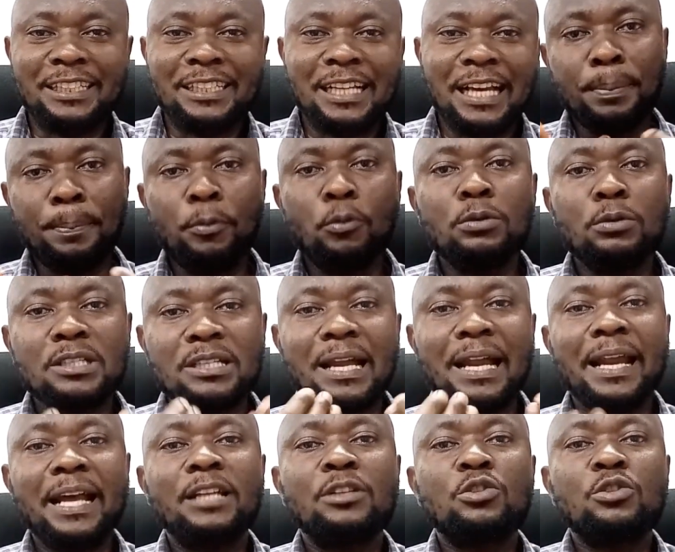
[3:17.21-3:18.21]
People
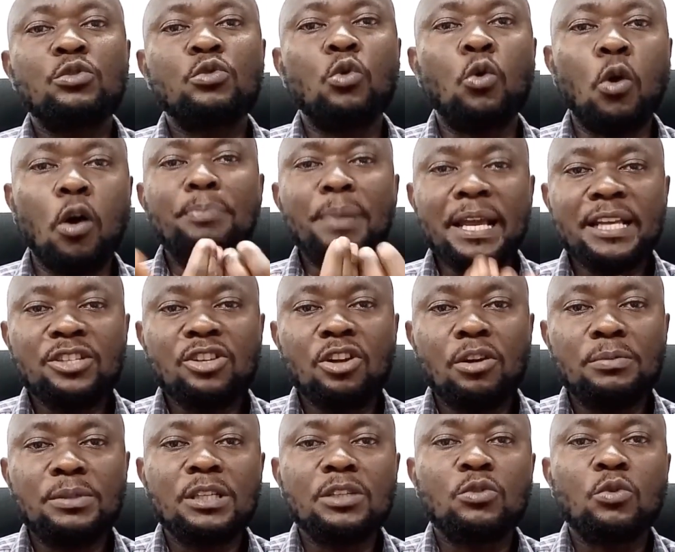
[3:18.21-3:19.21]
started to pay
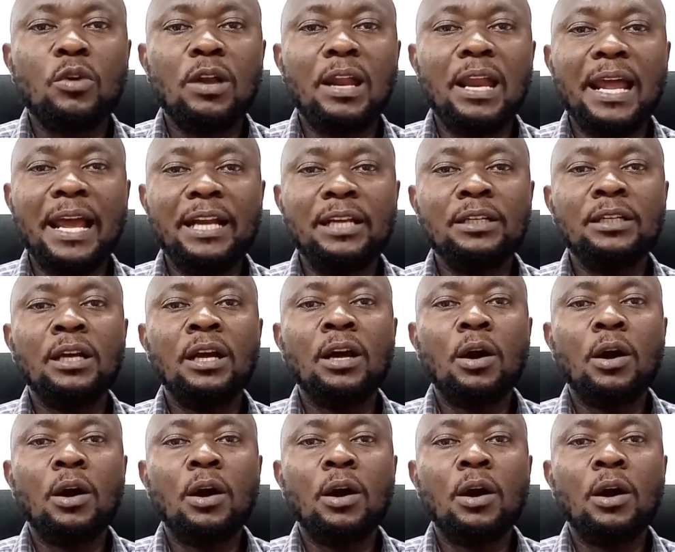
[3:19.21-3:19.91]
something to learn